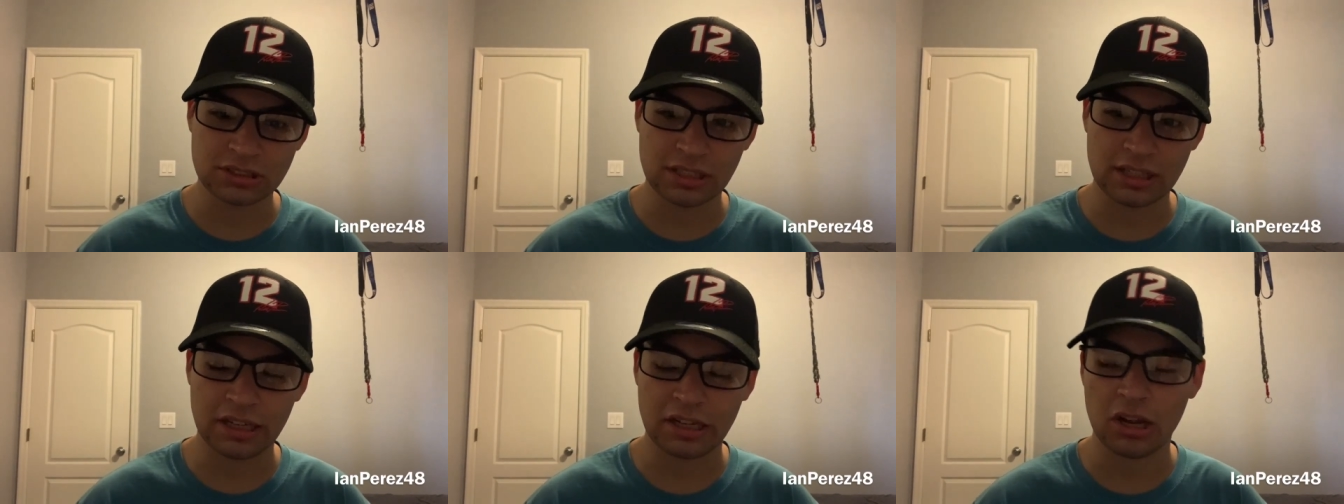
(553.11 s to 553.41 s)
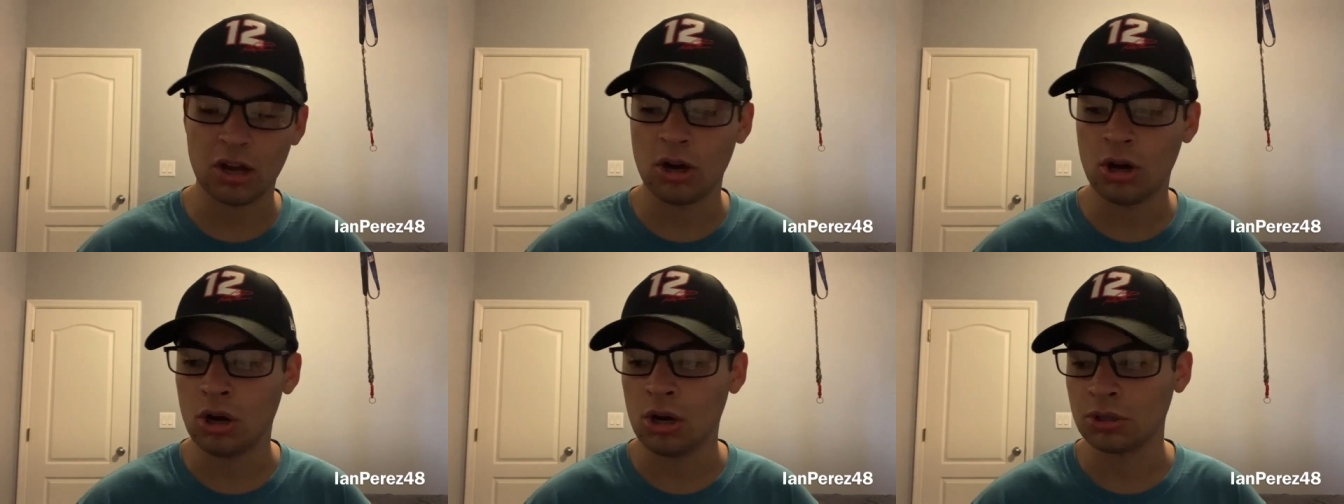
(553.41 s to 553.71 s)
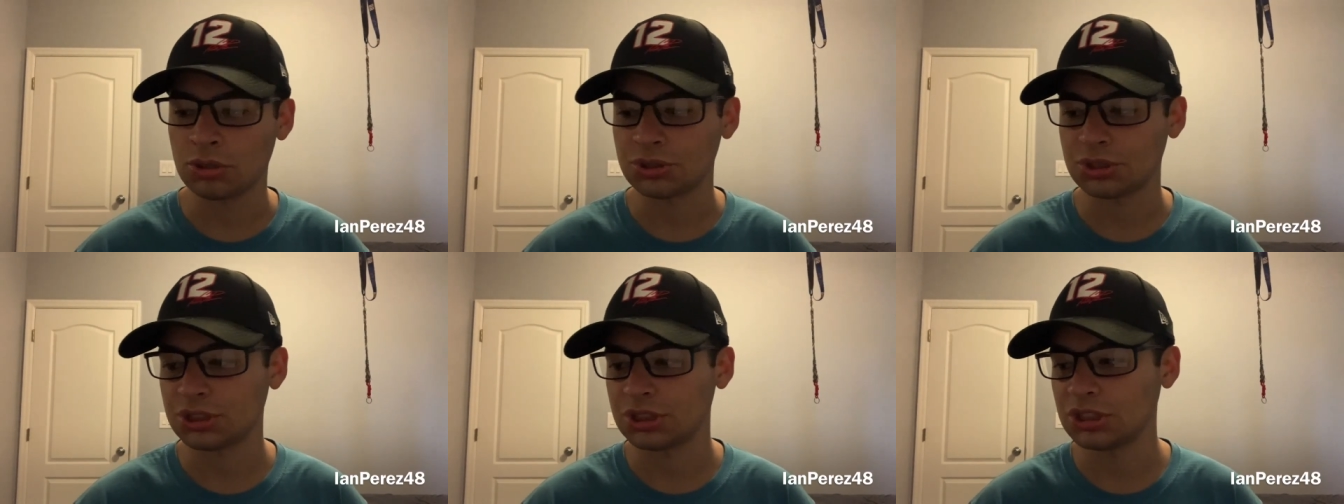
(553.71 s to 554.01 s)
I'm like,
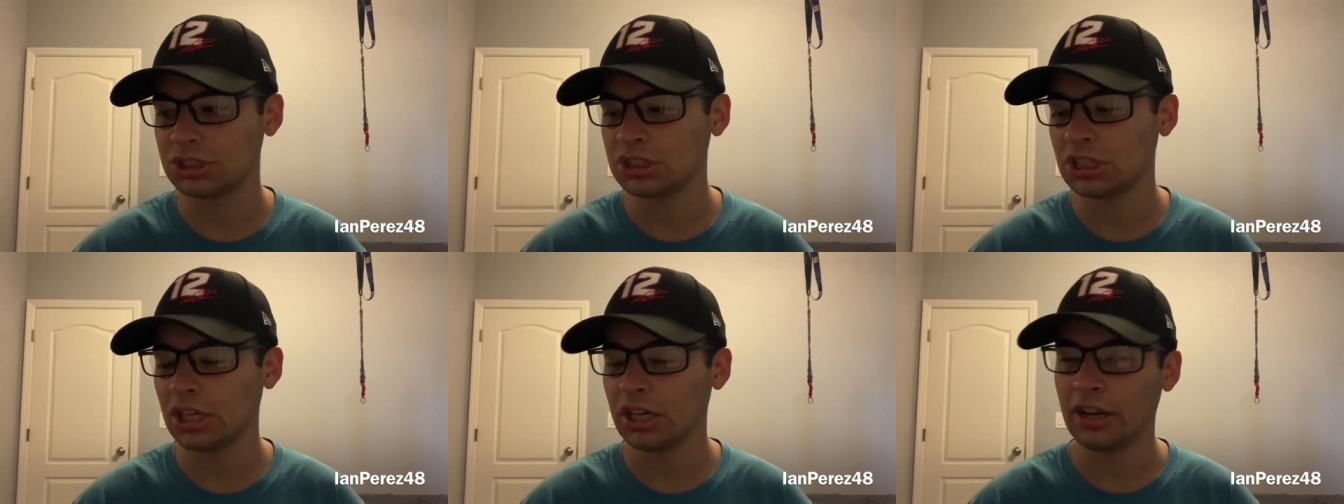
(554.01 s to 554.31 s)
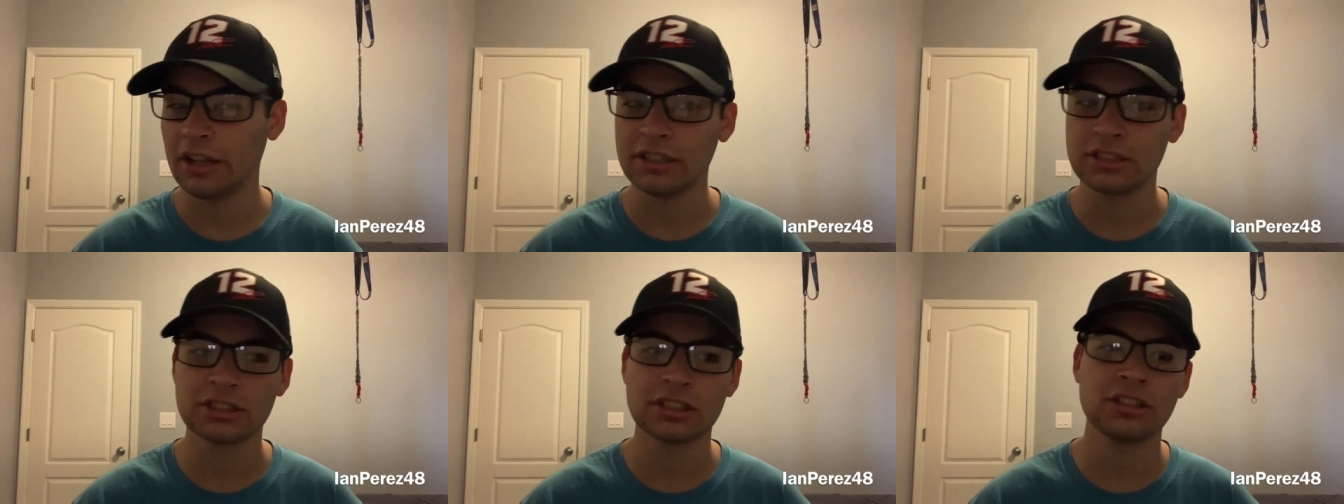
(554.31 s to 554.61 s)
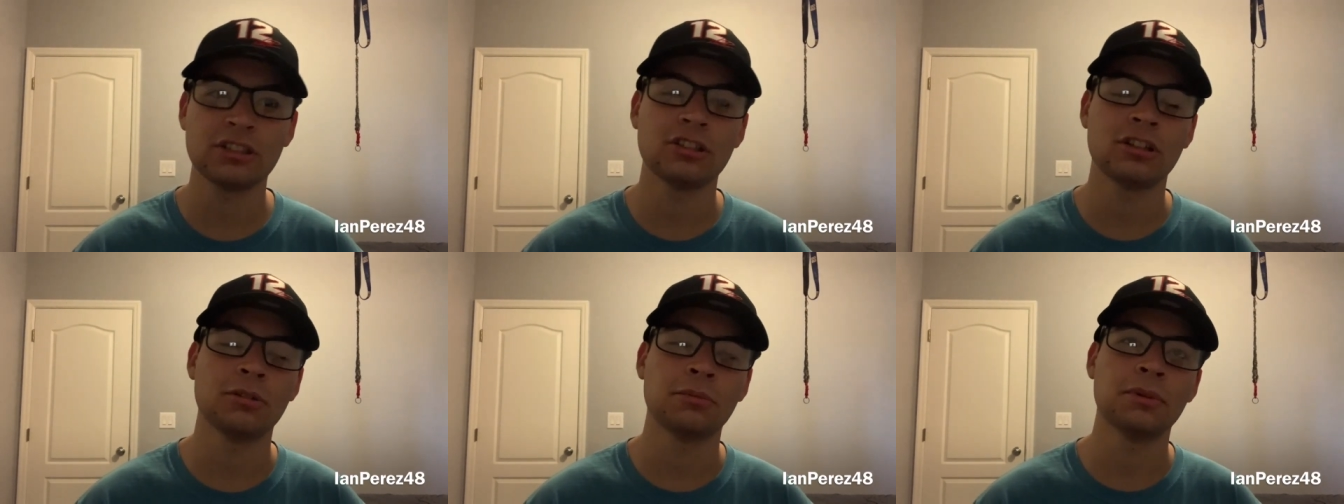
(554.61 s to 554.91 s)
oh shit, it's
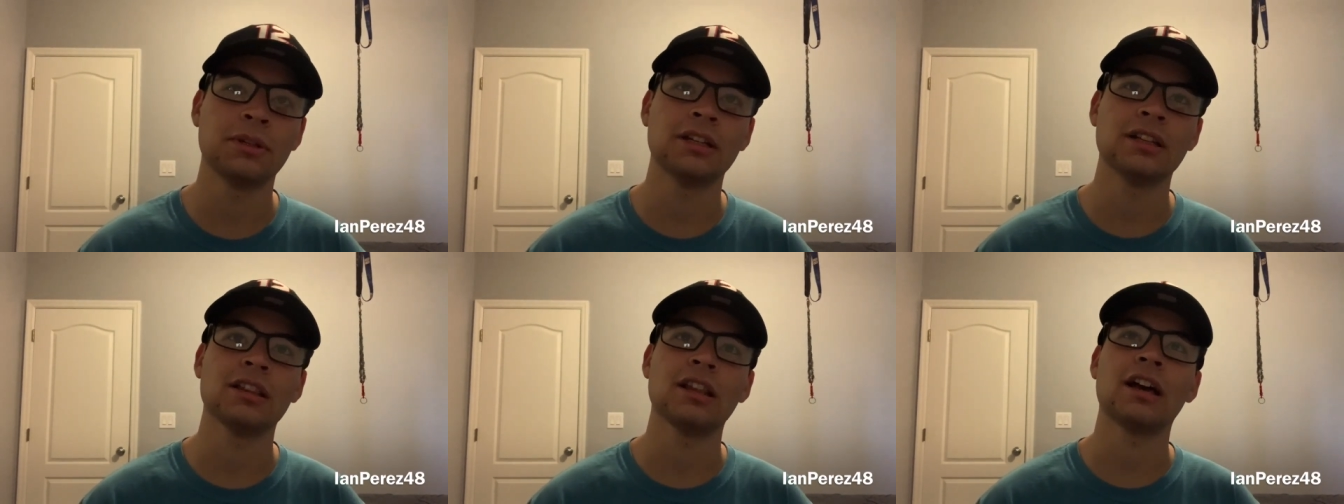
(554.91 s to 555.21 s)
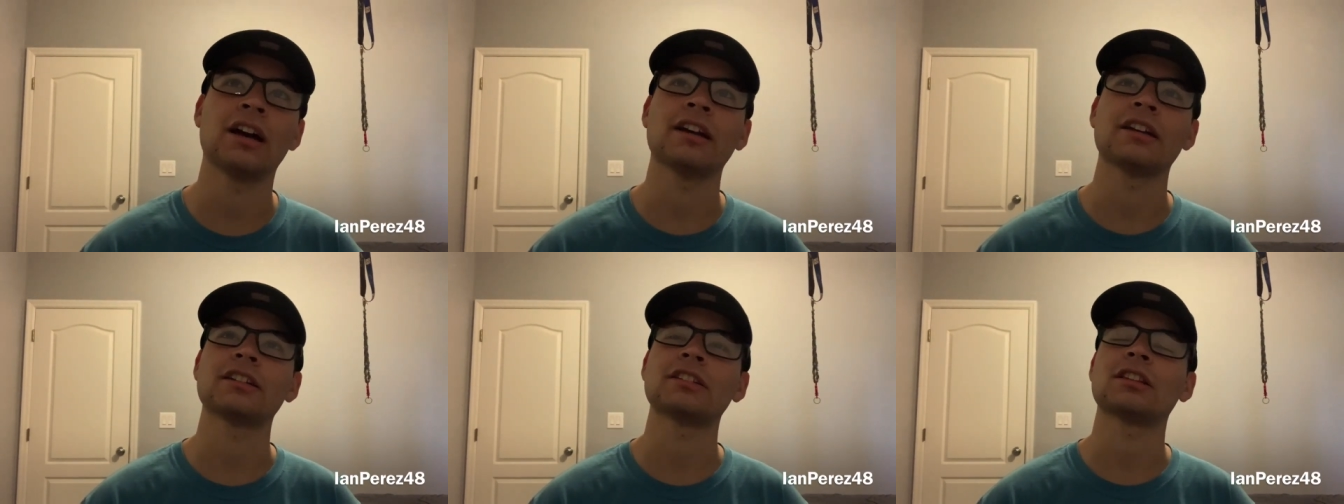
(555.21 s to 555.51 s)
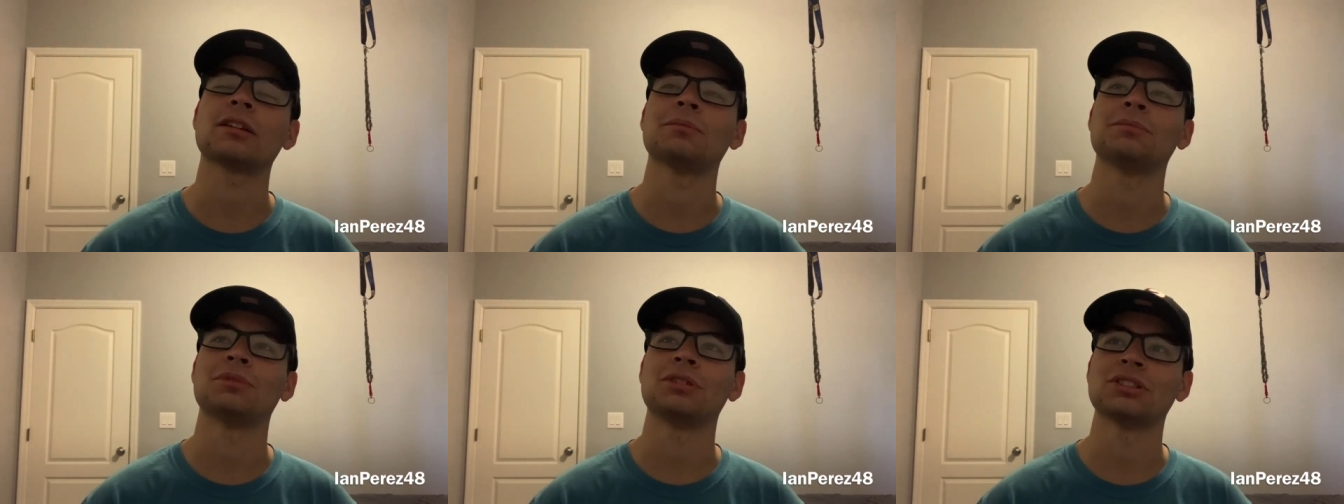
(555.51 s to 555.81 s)
gonna be like
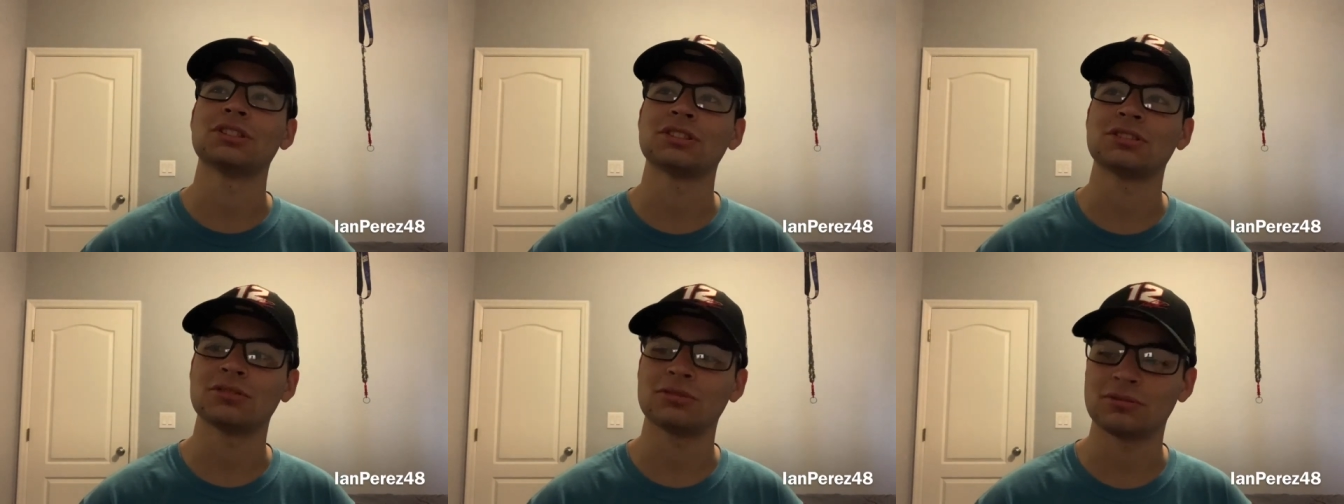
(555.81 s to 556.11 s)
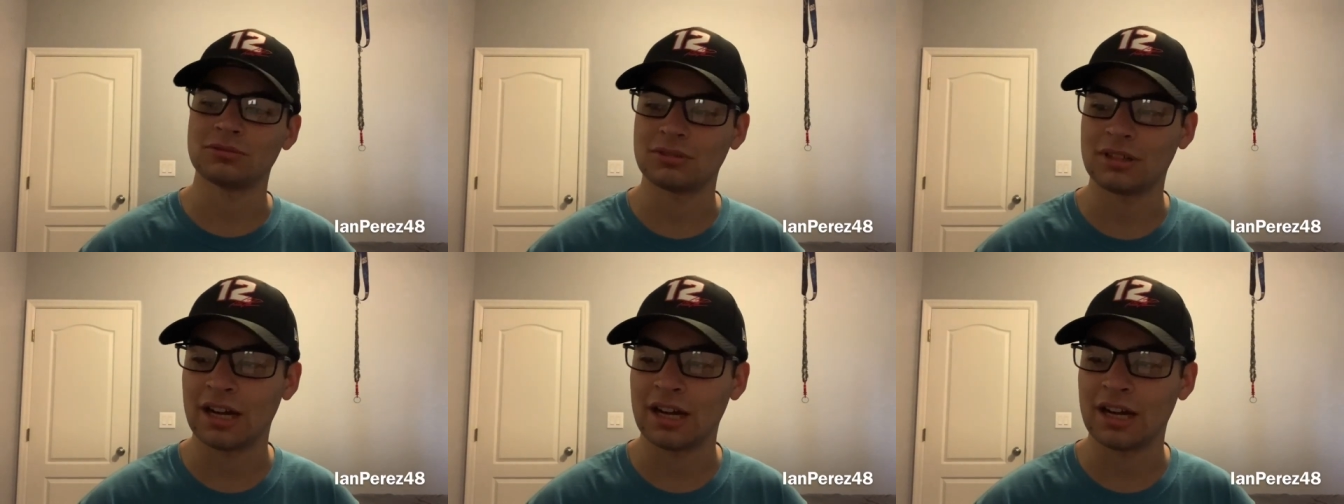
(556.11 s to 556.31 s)
the Bristol